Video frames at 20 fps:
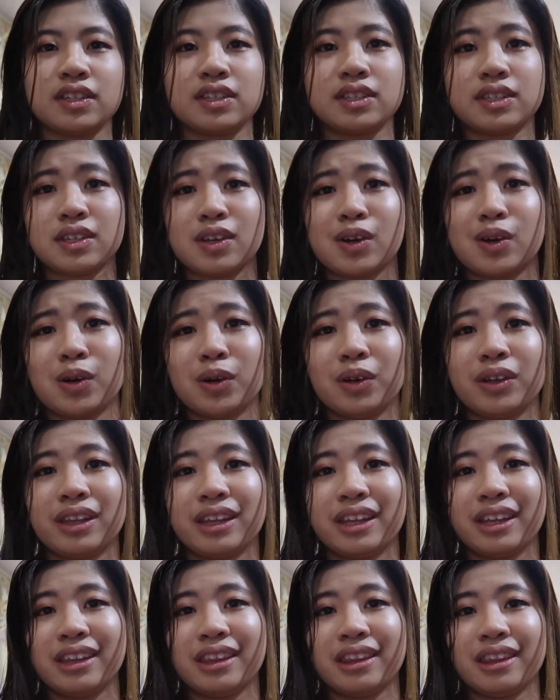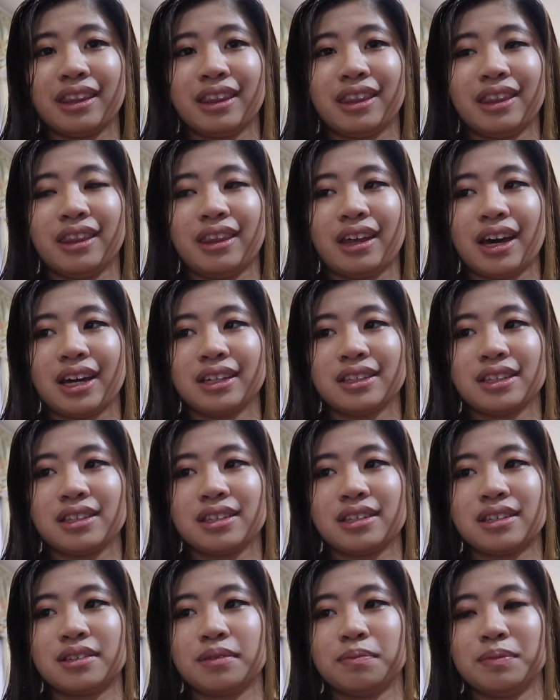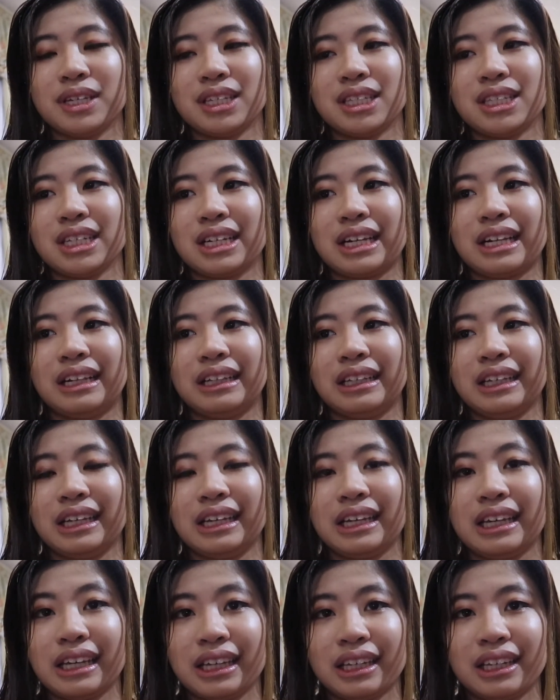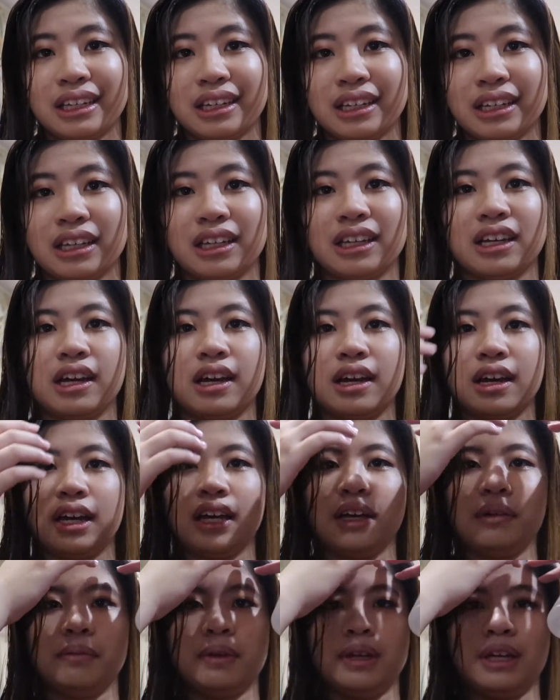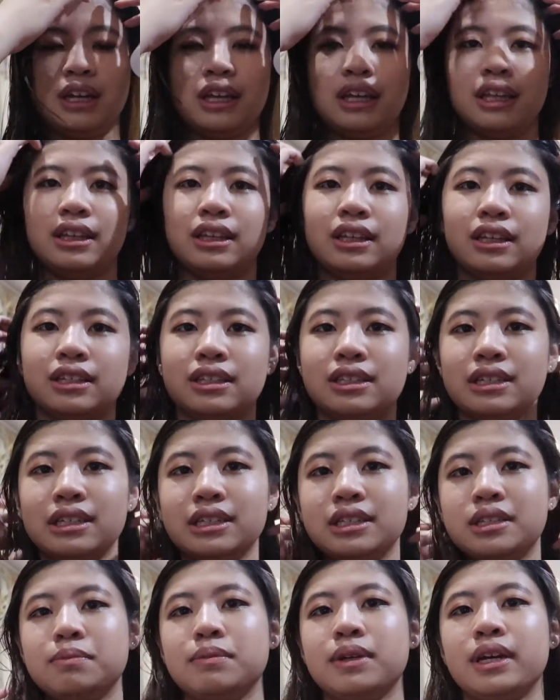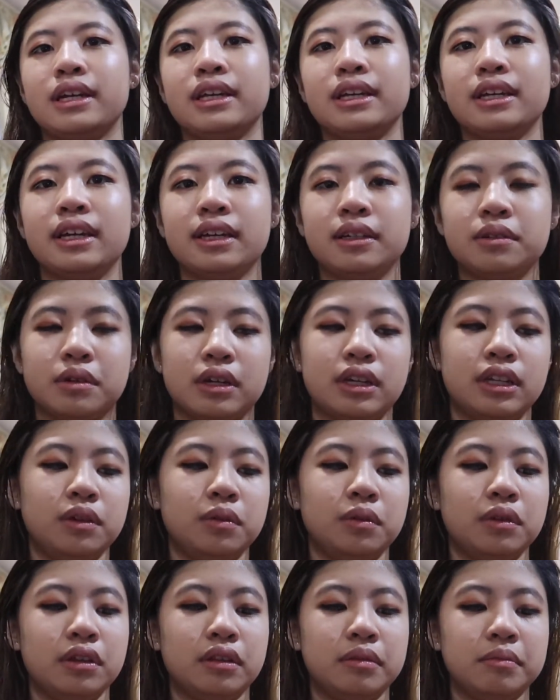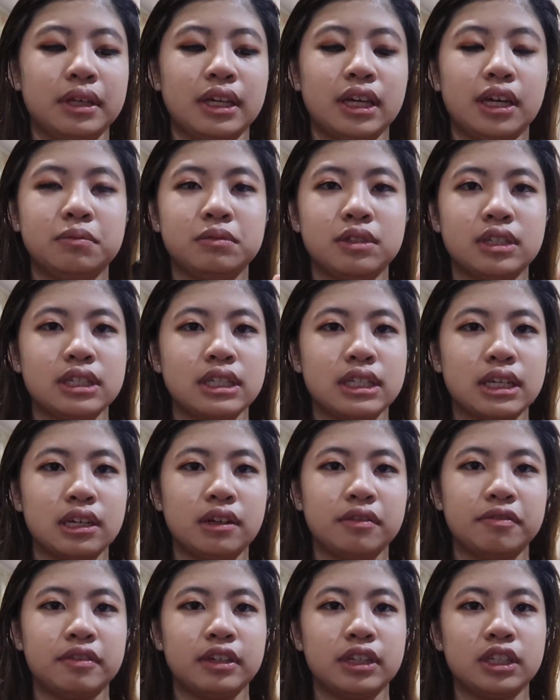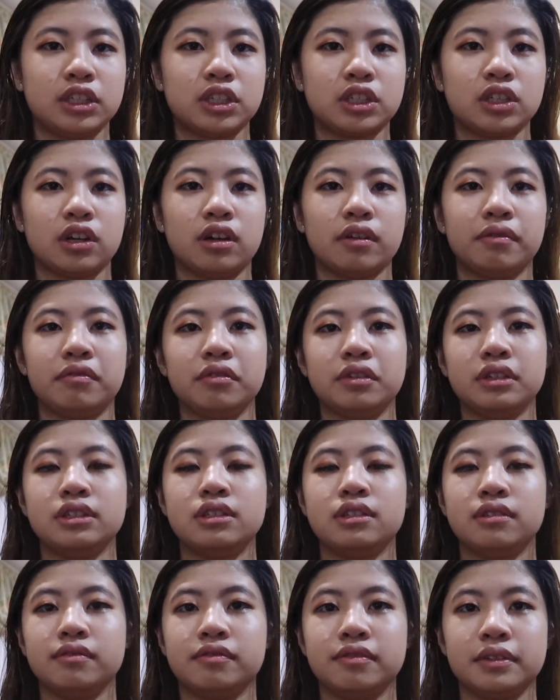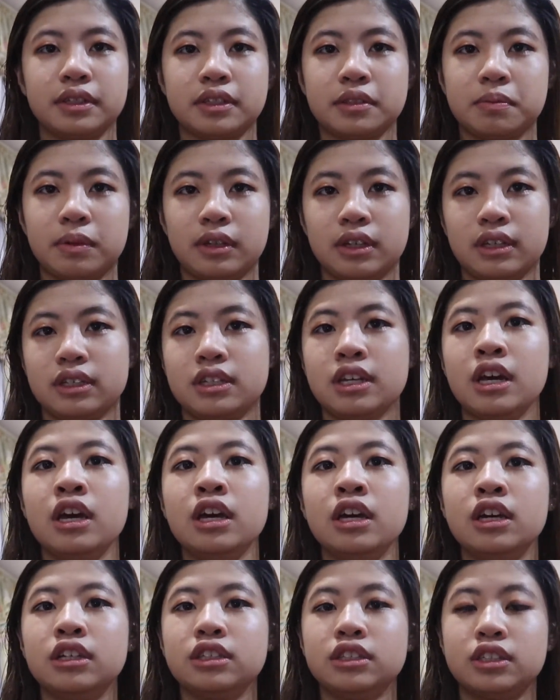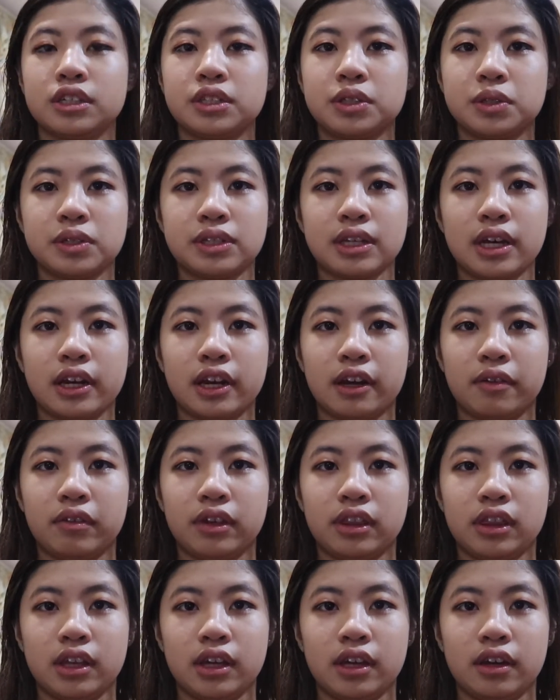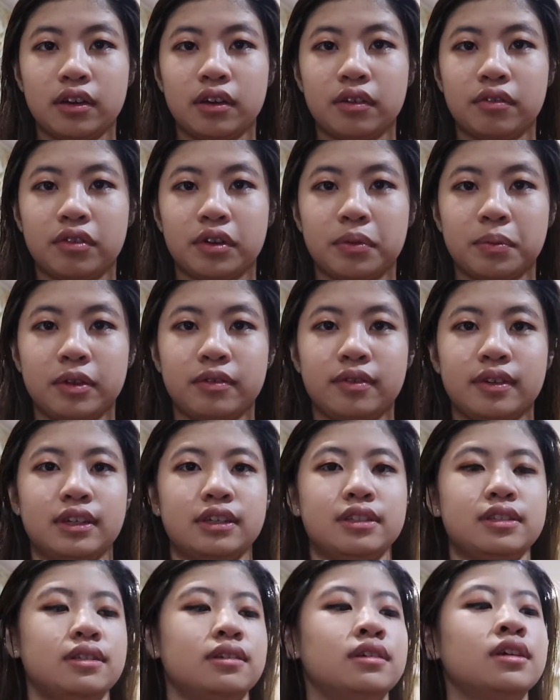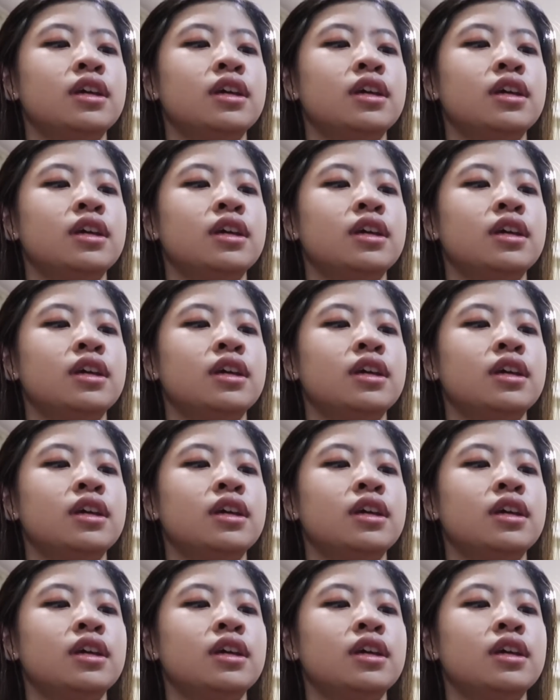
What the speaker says: So that's basically it. This is my get ready with me. I'm just gonna finish off with some Fix Plus just to set everything for my face.